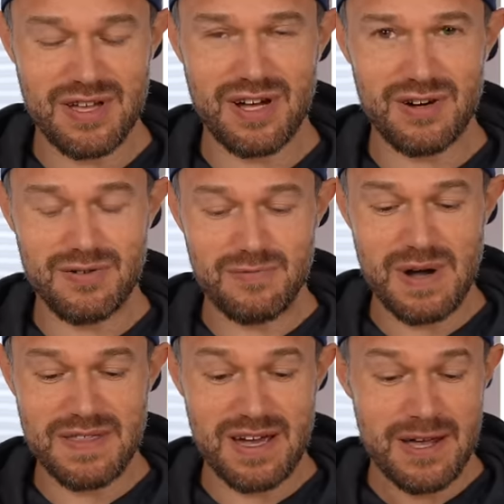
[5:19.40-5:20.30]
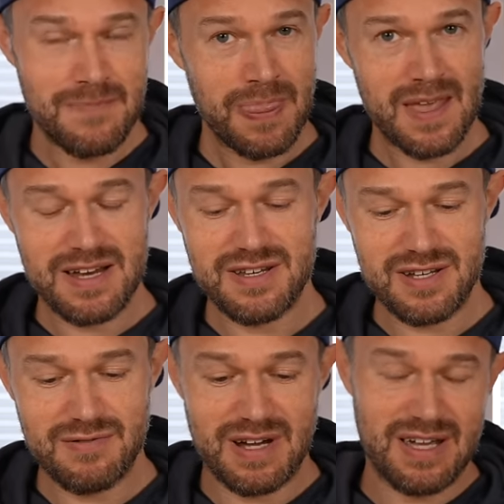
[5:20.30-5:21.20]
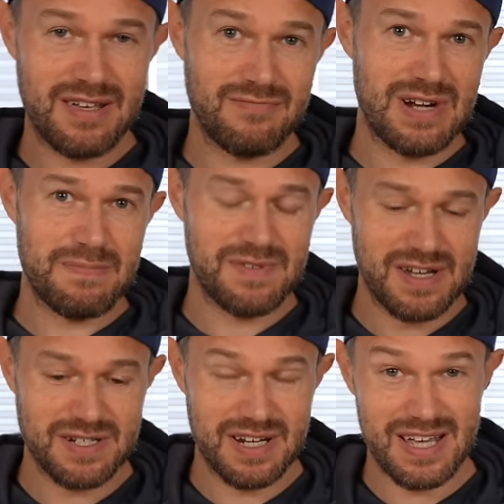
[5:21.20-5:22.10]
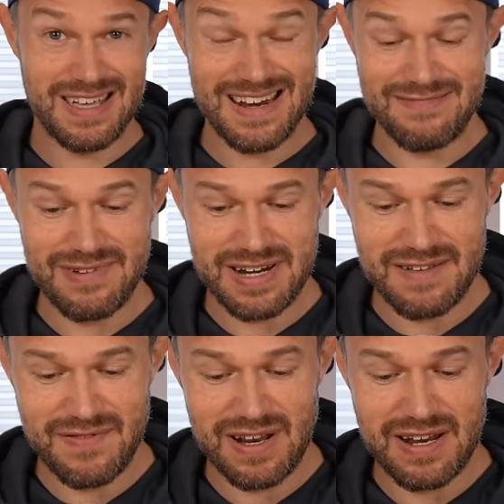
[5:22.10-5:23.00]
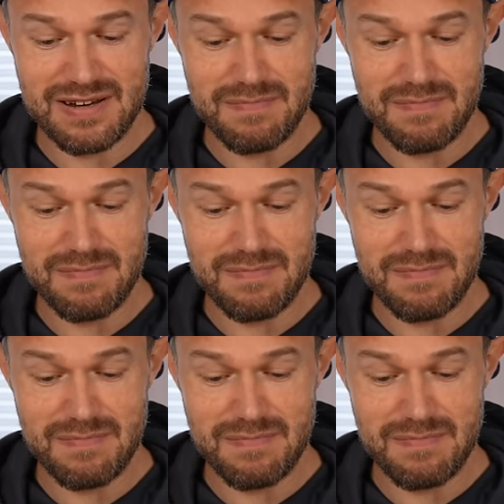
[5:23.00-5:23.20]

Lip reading: cold weather, and do a rep session here getting ready for London